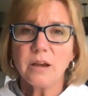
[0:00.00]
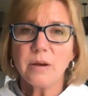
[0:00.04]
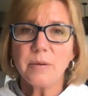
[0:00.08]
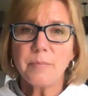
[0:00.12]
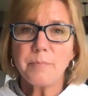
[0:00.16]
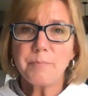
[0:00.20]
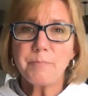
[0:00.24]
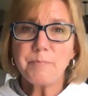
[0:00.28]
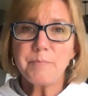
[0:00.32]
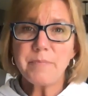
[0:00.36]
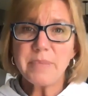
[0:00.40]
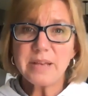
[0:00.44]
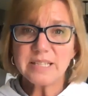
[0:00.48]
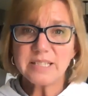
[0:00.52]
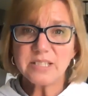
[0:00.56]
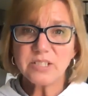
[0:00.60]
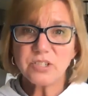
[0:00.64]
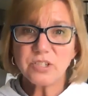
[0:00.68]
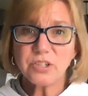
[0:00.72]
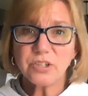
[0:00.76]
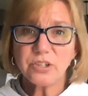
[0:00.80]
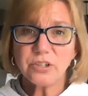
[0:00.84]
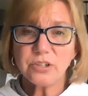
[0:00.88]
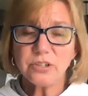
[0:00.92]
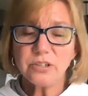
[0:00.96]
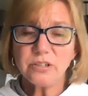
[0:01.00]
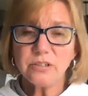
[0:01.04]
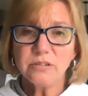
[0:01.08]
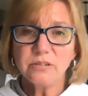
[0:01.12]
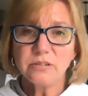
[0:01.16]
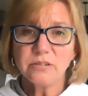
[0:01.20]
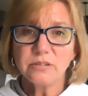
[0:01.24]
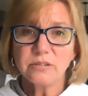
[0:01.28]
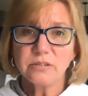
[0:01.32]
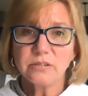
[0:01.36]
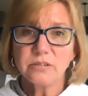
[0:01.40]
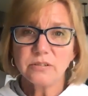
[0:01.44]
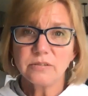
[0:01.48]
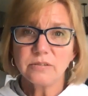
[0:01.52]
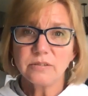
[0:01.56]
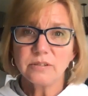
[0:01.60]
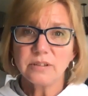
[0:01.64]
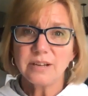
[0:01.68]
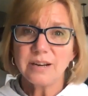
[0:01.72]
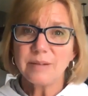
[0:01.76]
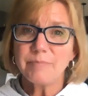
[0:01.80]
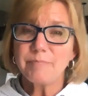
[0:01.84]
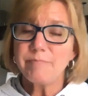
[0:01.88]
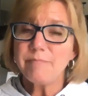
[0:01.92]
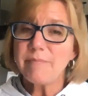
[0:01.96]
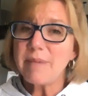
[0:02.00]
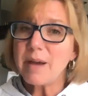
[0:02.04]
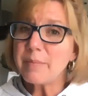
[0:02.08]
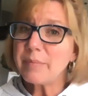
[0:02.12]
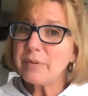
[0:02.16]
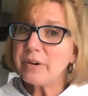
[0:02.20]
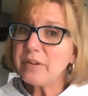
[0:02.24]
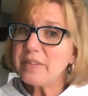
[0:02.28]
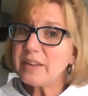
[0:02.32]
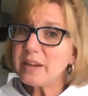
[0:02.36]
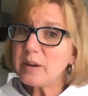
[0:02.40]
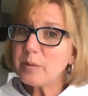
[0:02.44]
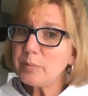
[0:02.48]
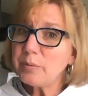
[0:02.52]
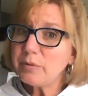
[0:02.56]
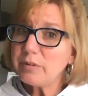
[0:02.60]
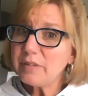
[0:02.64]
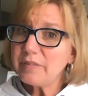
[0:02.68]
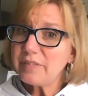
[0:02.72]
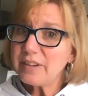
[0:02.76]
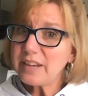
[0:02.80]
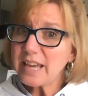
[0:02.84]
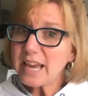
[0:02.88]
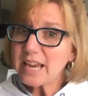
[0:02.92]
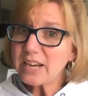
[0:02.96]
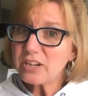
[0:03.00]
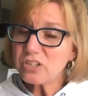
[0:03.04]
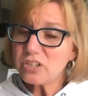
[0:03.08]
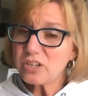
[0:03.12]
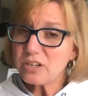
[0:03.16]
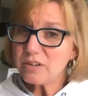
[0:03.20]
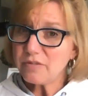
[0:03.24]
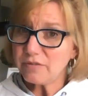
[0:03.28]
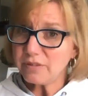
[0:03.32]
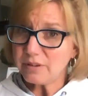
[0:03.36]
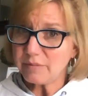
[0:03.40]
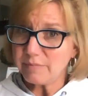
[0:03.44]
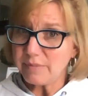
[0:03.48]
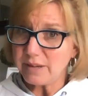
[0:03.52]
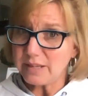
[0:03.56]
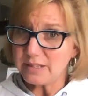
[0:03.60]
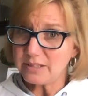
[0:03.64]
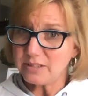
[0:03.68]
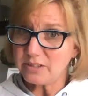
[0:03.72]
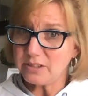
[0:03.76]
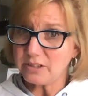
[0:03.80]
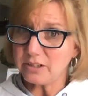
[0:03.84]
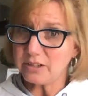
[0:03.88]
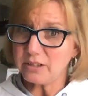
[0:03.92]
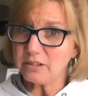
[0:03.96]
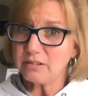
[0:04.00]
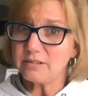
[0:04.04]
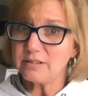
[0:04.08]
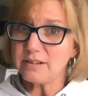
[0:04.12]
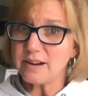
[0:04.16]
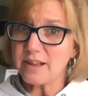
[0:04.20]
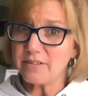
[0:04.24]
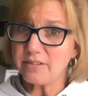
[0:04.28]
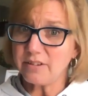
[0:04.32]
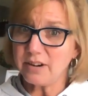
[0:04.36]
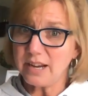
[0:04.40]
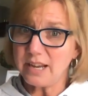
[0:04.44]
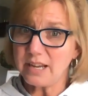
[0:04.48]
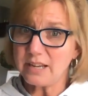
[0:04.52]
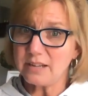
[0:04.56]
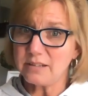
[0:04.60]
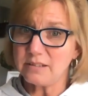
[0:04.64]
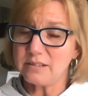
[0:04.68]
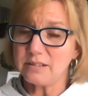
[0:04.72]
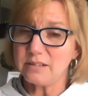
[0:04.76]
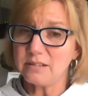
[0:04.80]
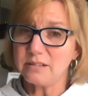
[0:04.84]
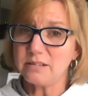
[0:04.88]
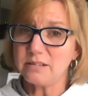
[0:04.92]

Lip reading: Mr. Remember the abbreviation for Mr. Another hint.